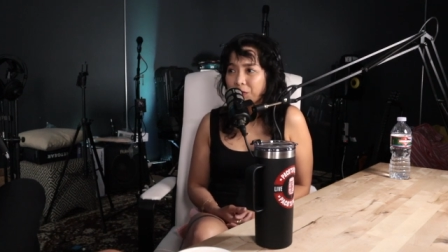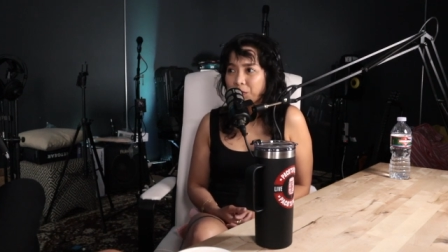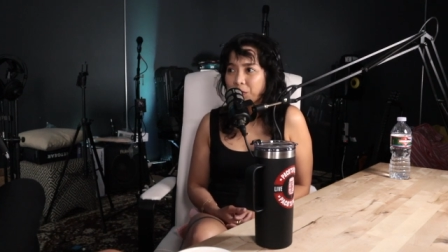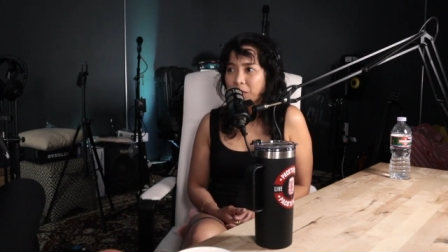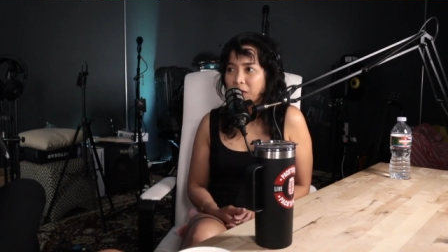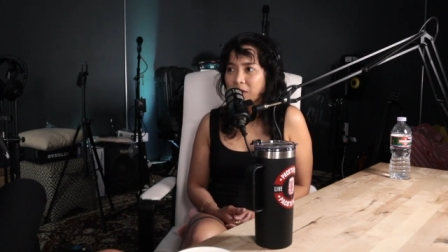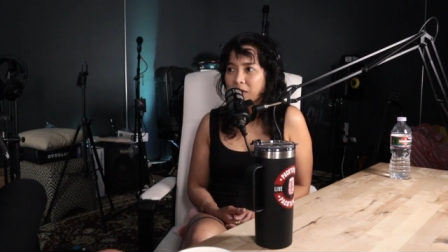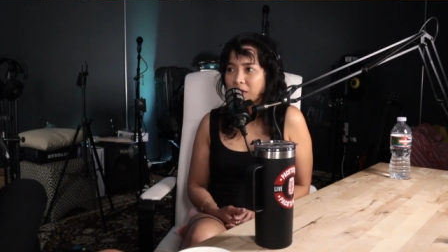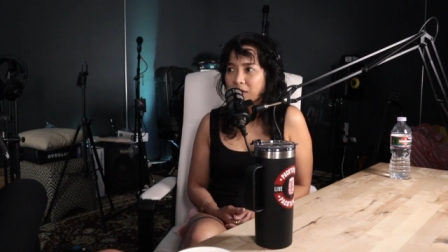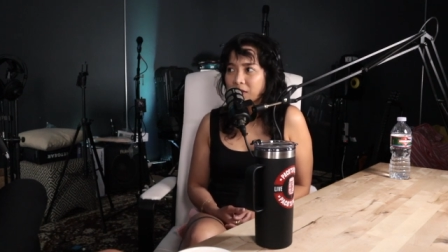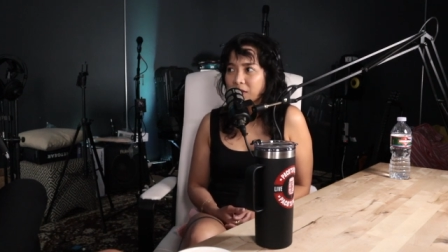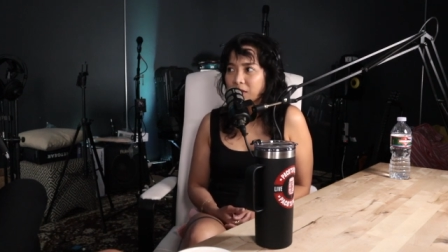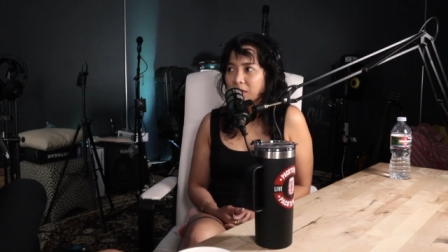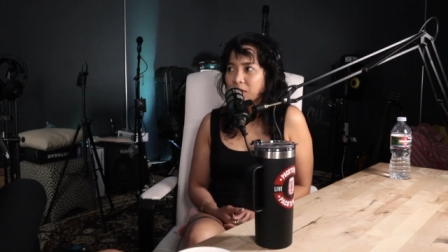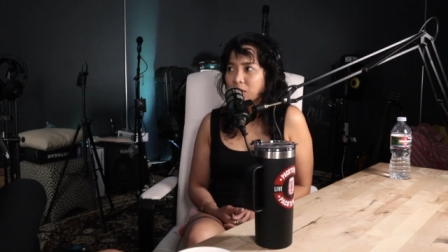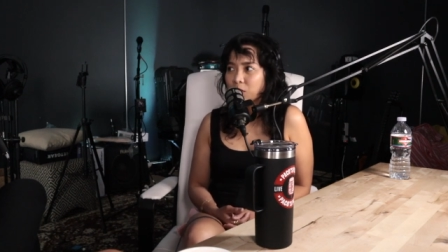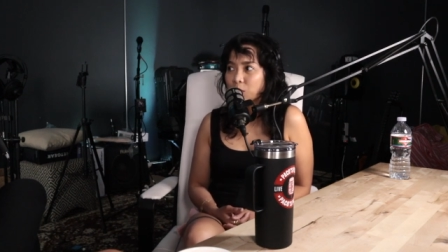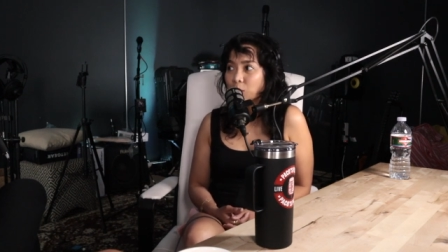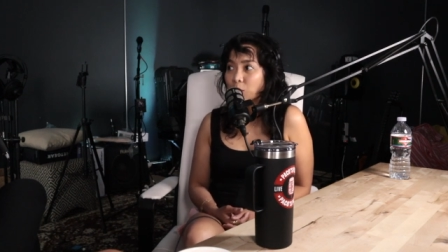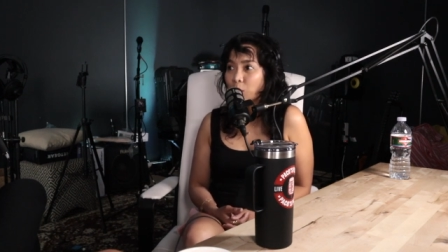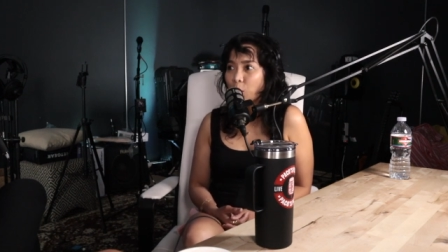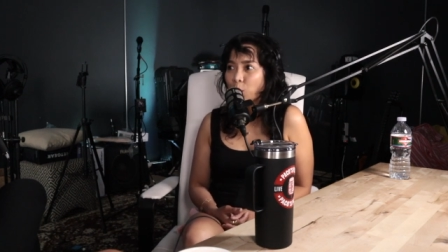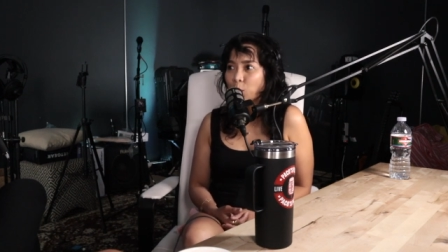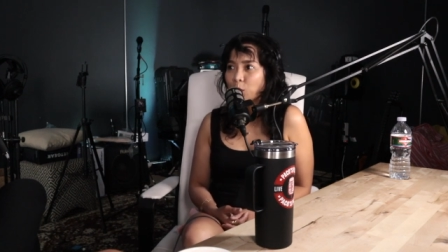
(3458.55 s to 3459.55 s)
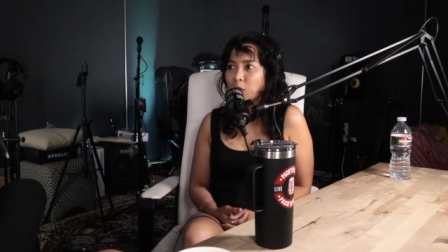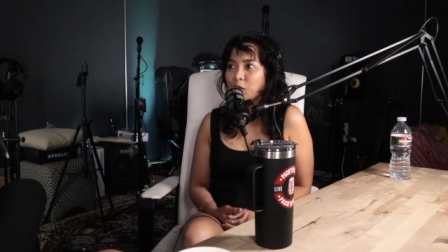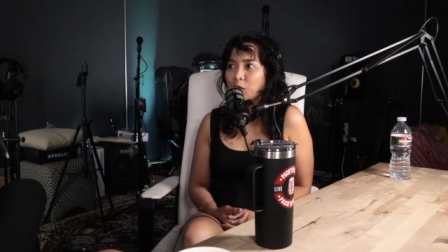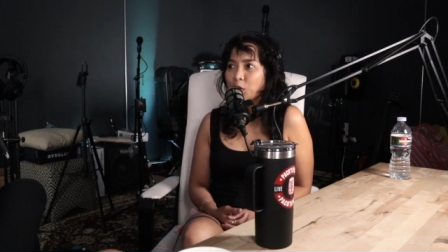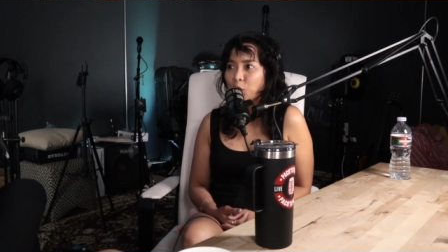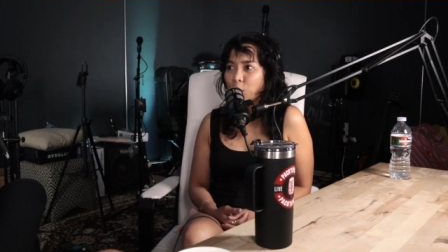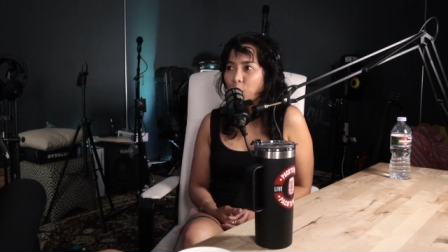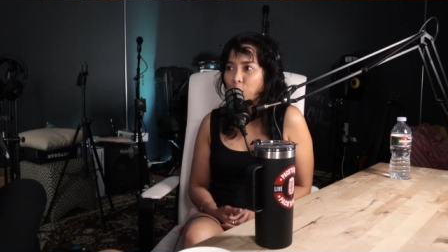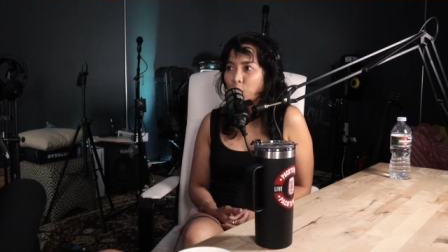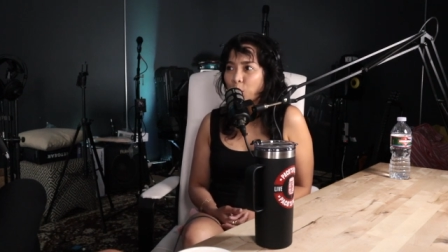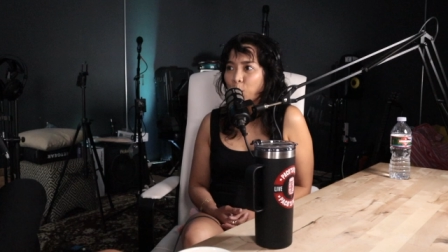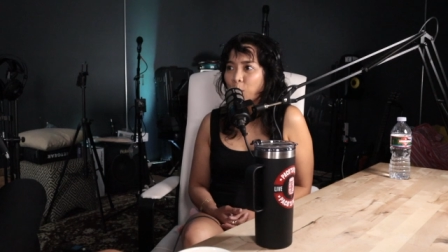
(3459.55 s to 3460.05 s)
because you'll only
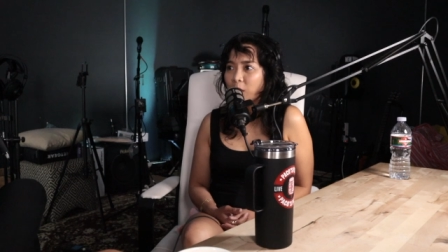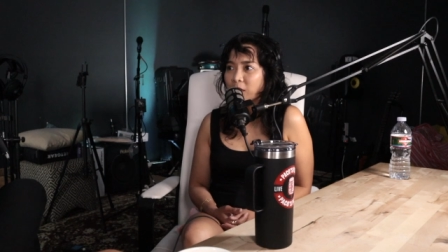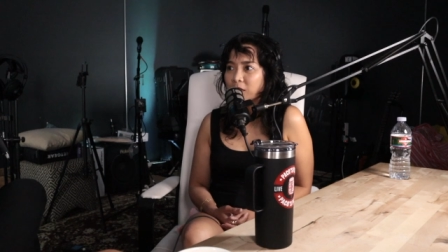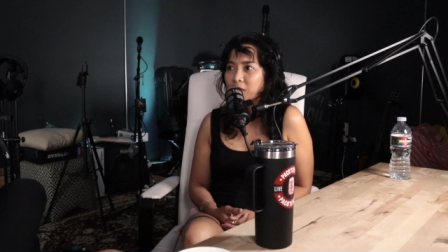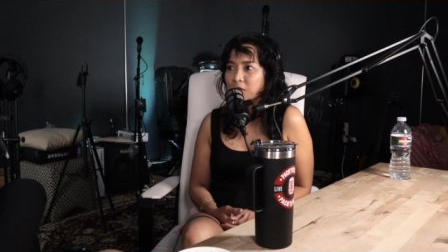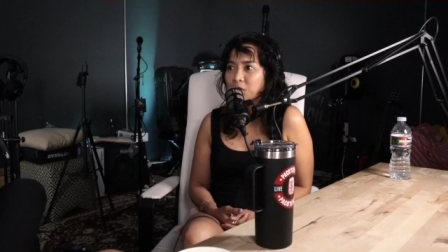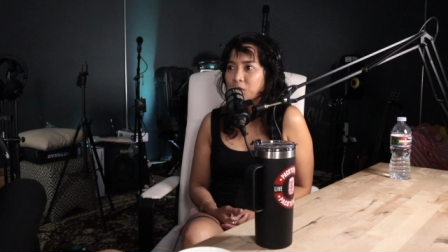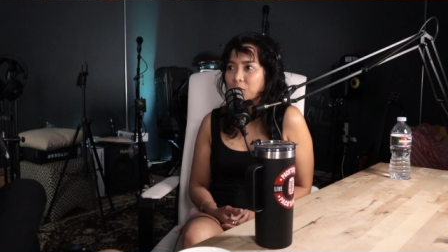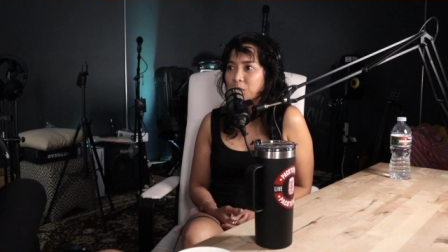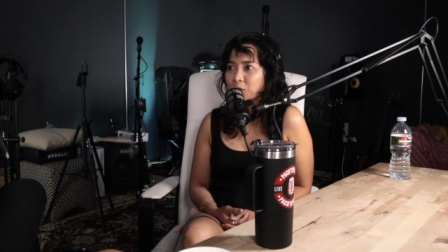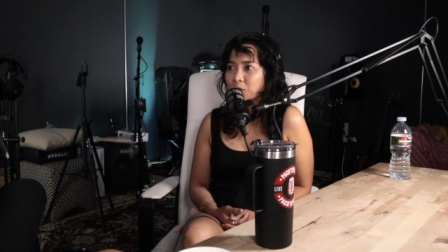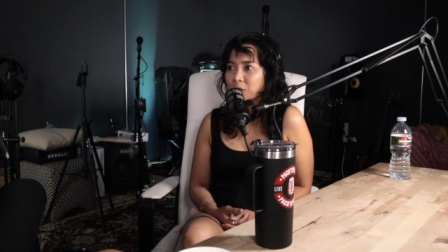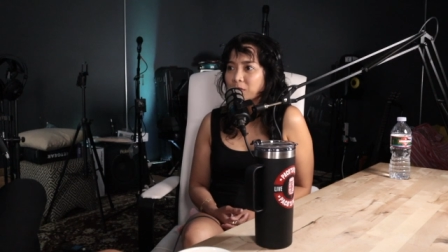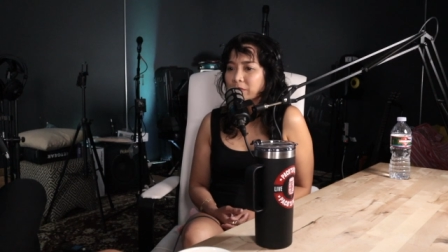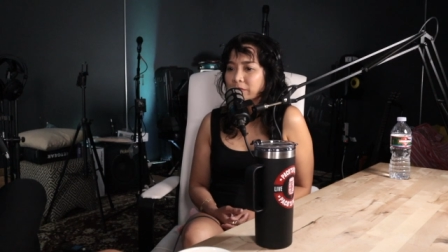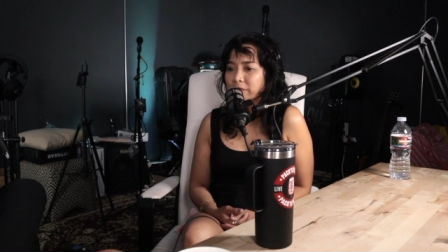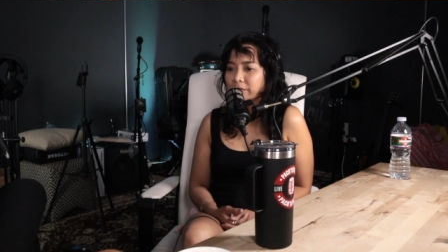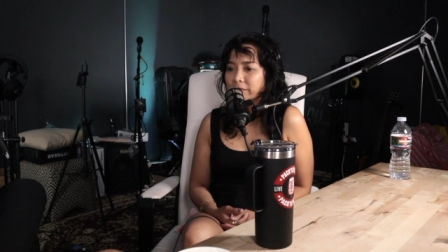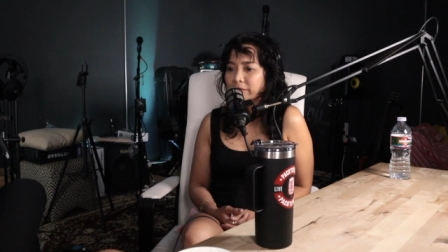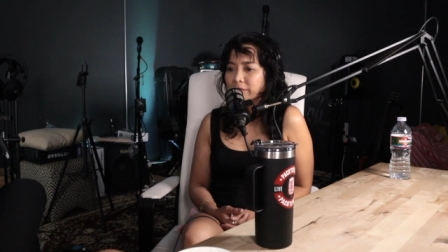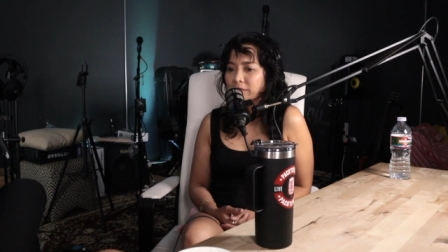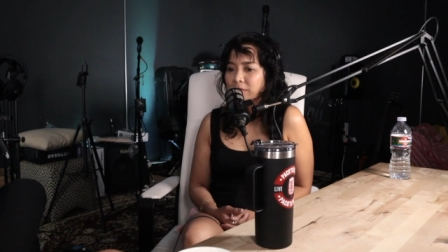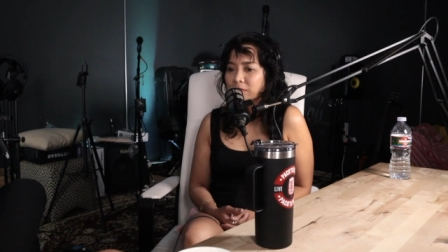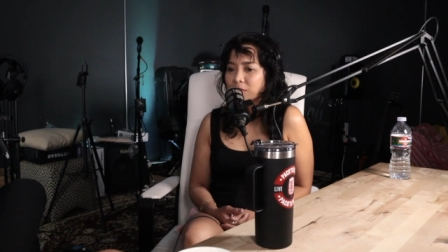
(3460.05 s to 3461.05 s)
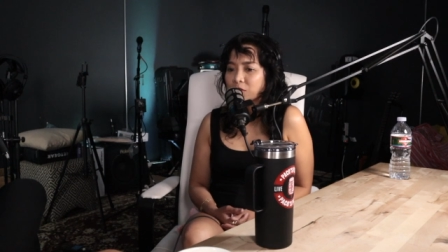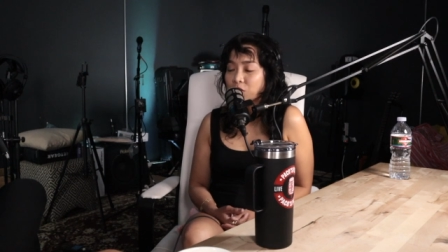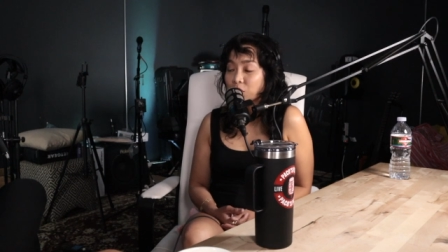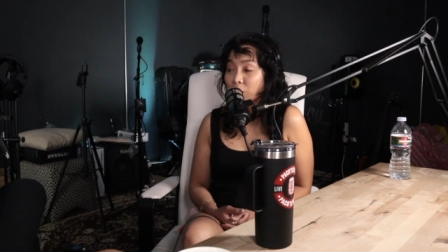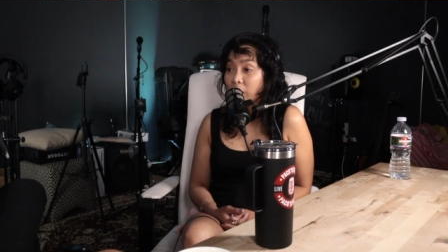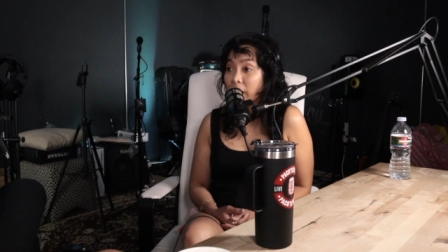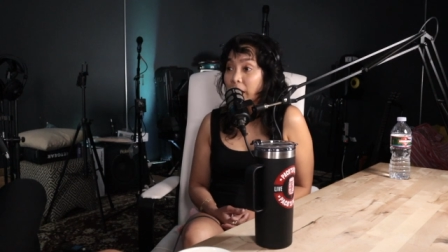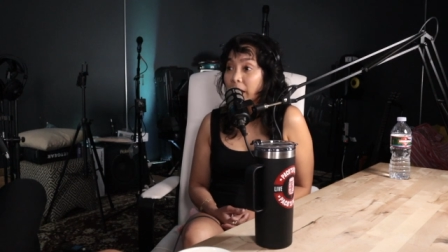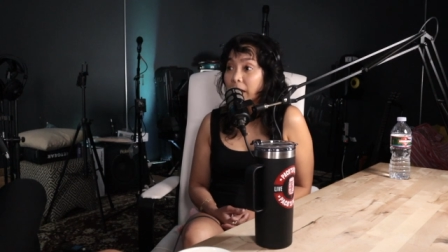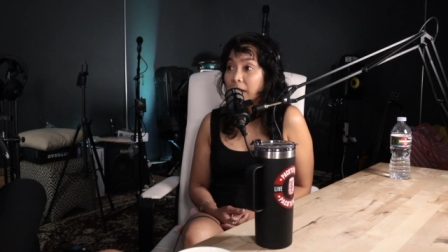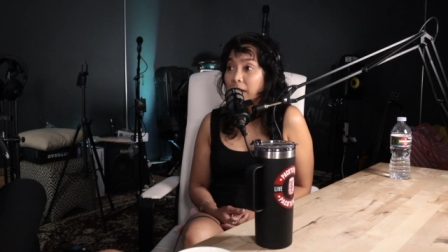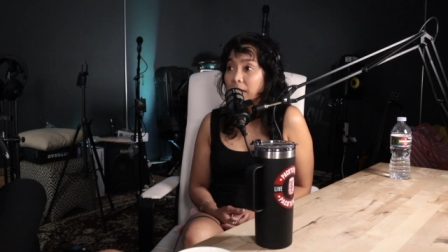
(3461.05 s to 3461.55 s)
know once you
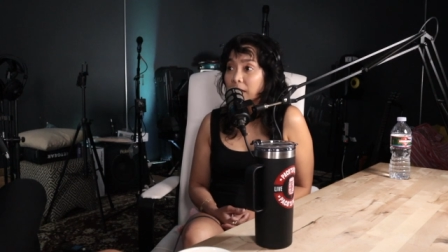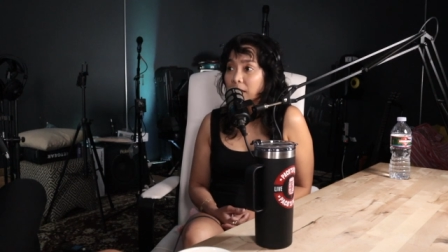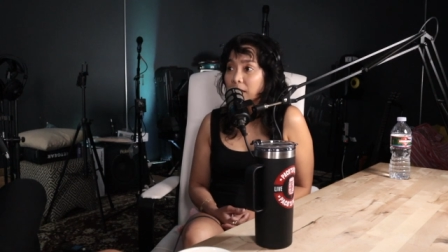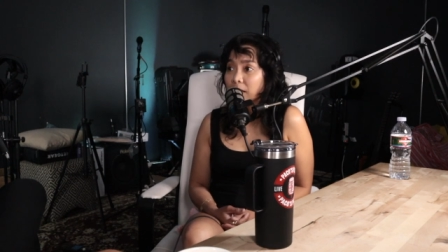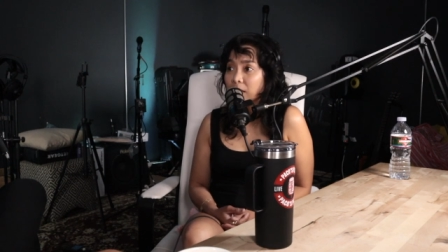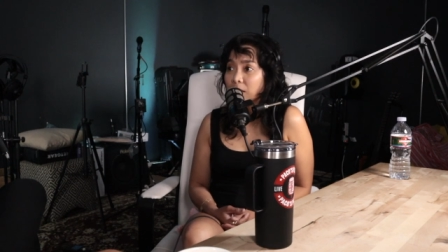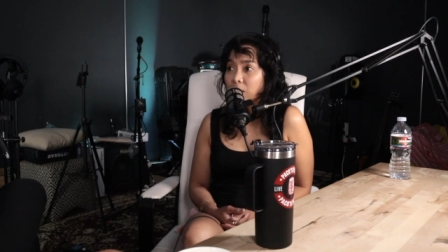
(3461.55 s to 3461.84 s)
try it.